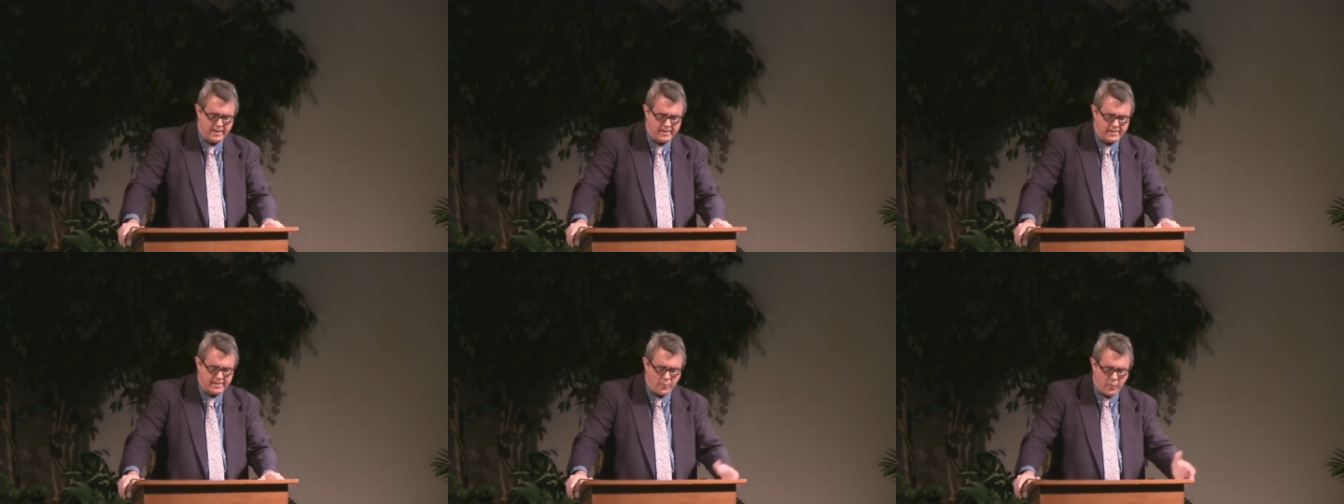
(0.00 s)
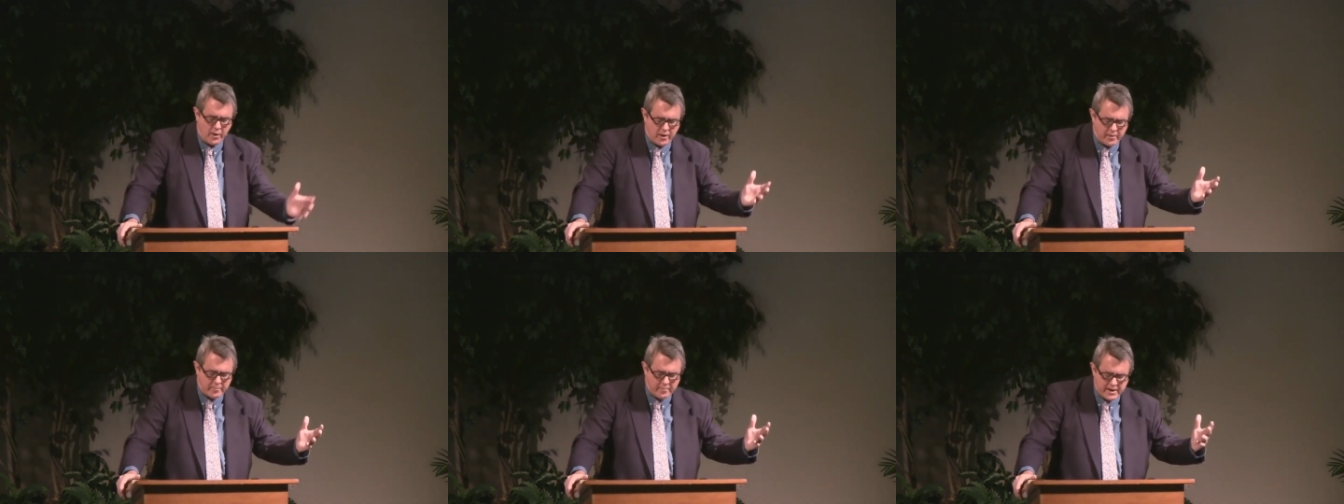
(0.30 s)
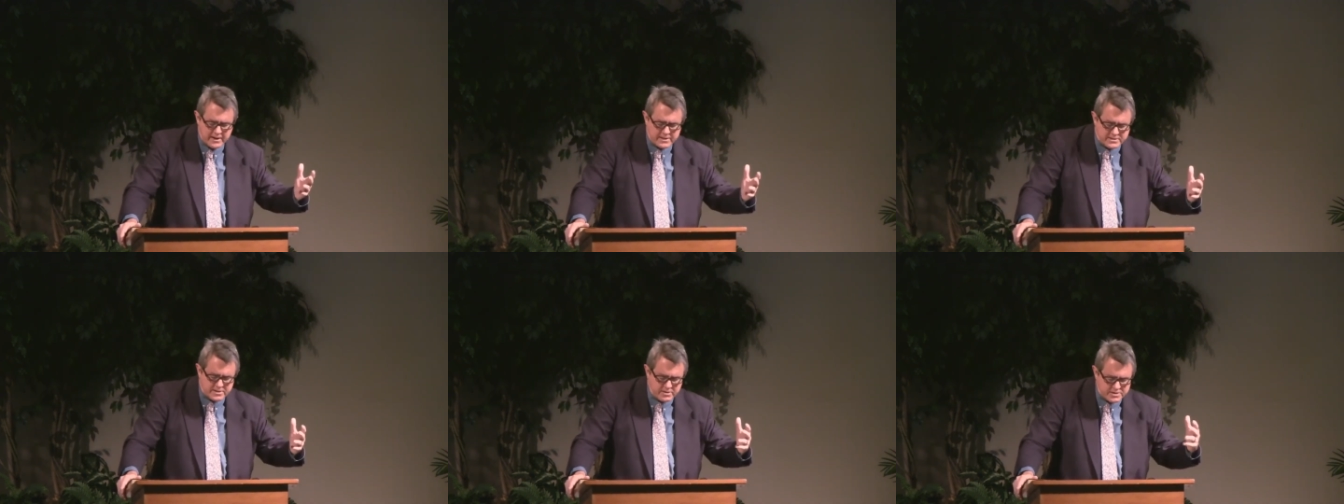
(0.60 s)
The word
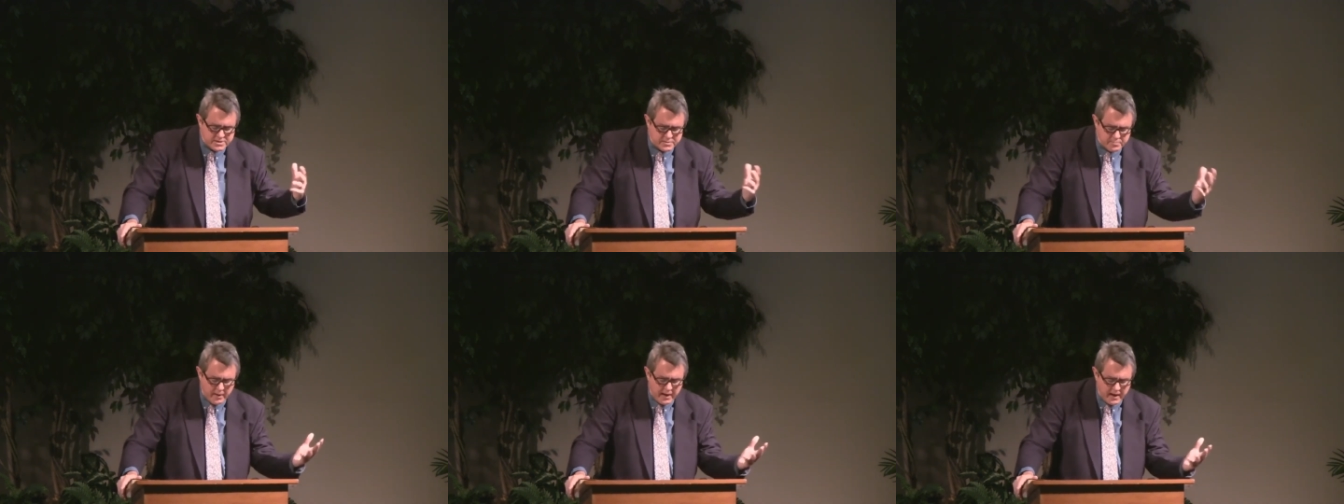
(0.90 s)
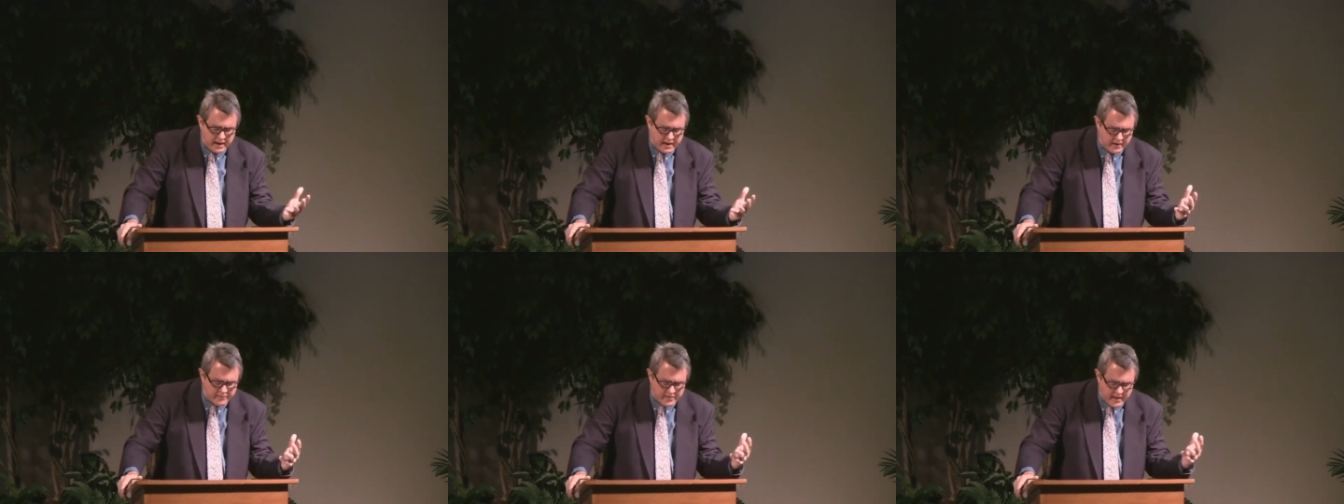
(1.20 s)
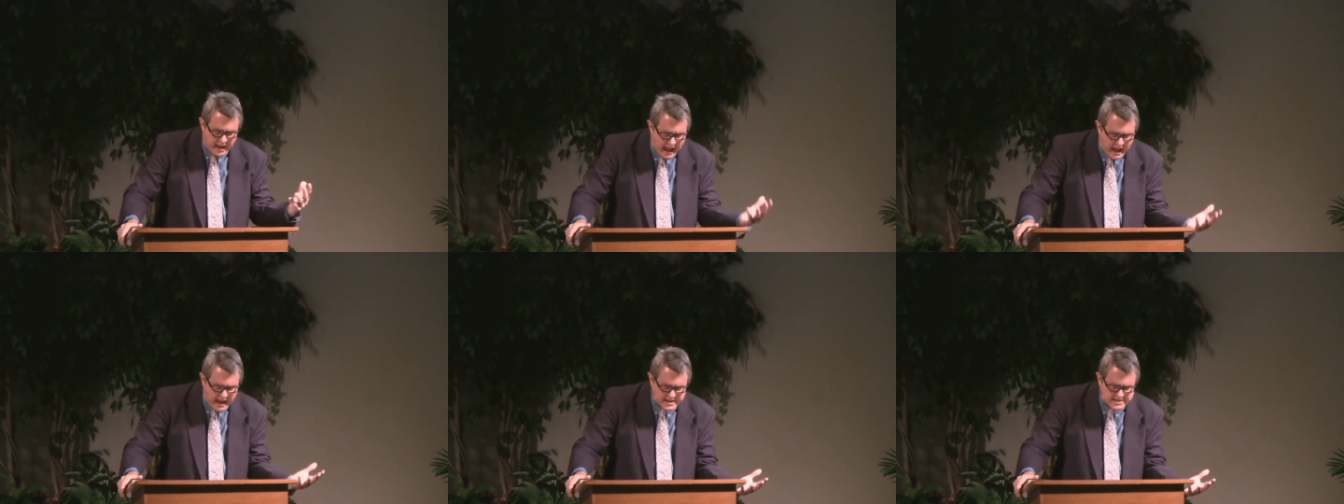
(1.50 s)
means to speak of
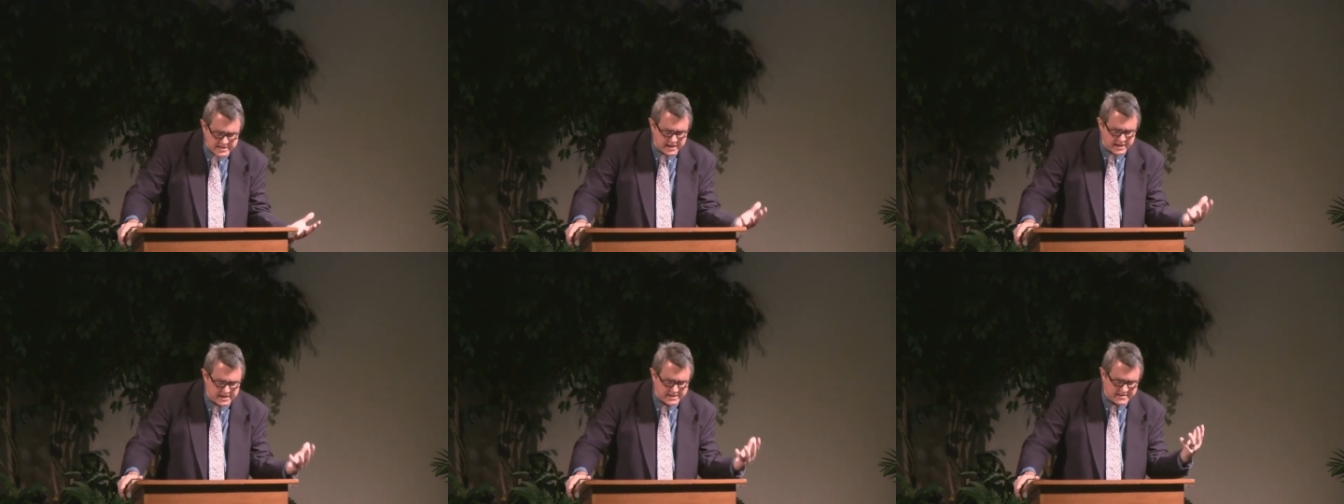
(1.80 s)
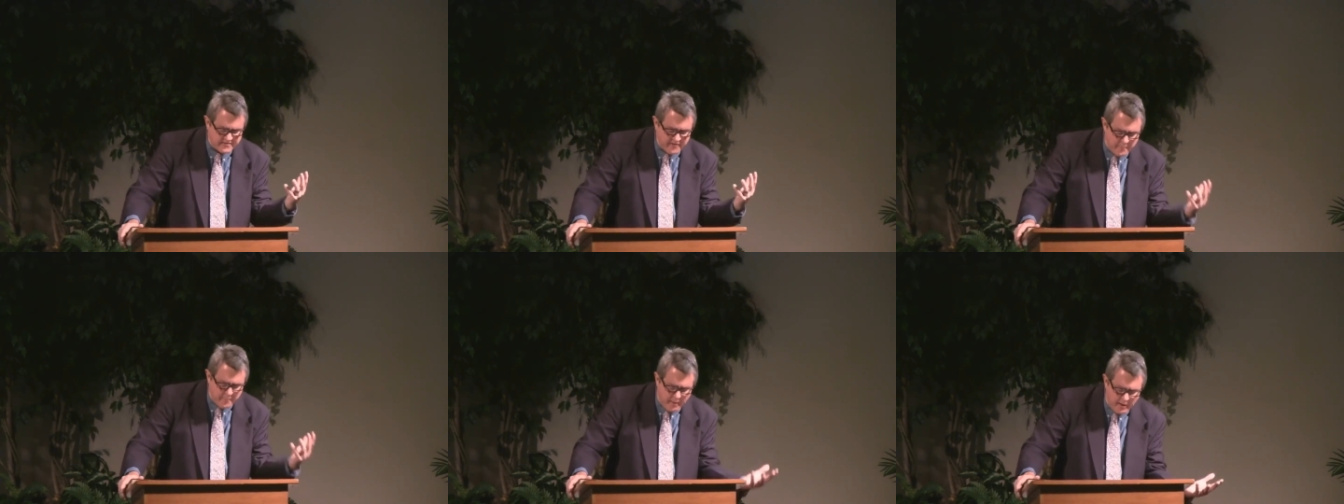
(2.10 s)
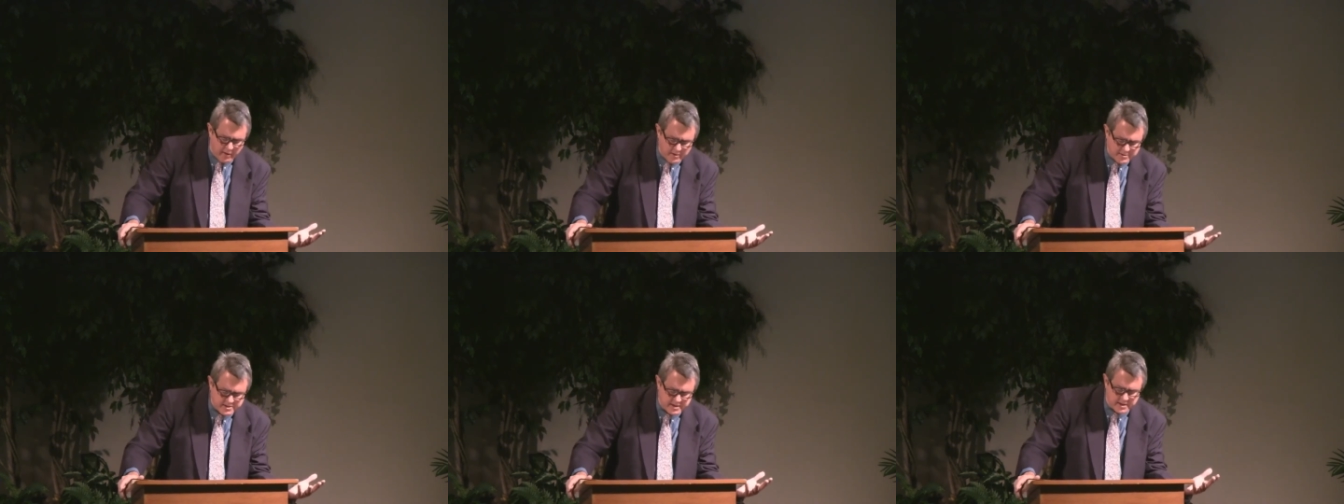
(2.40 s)
the excellence of a
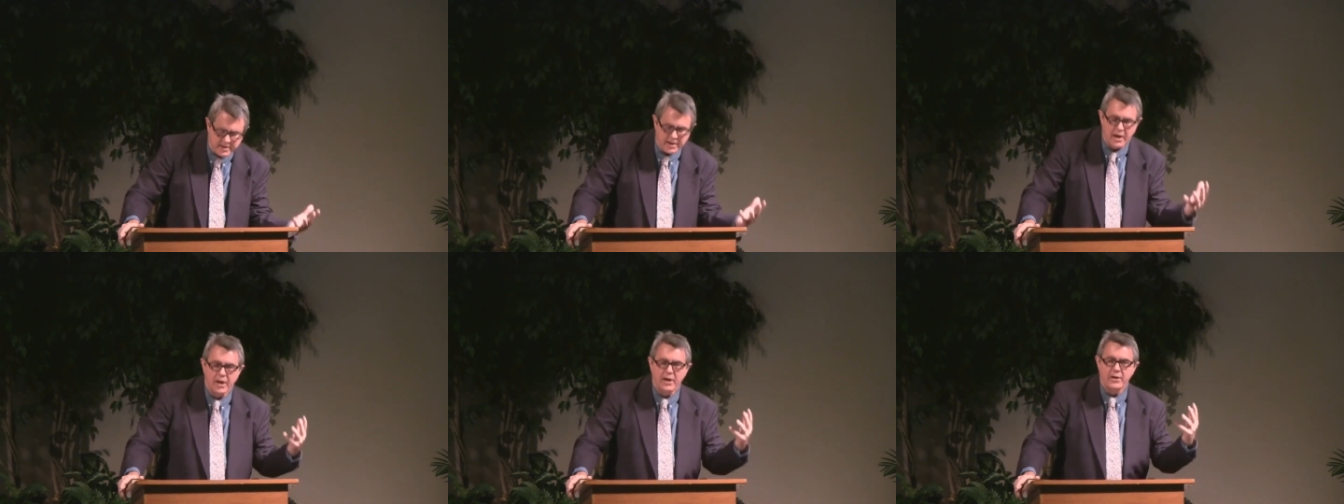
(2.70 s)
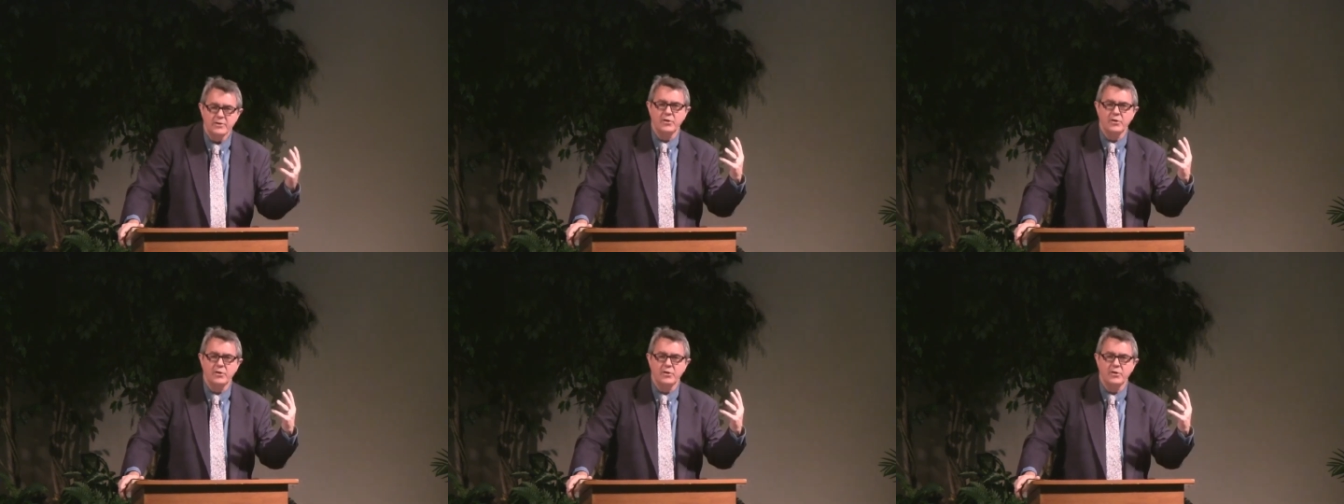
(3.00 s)
person,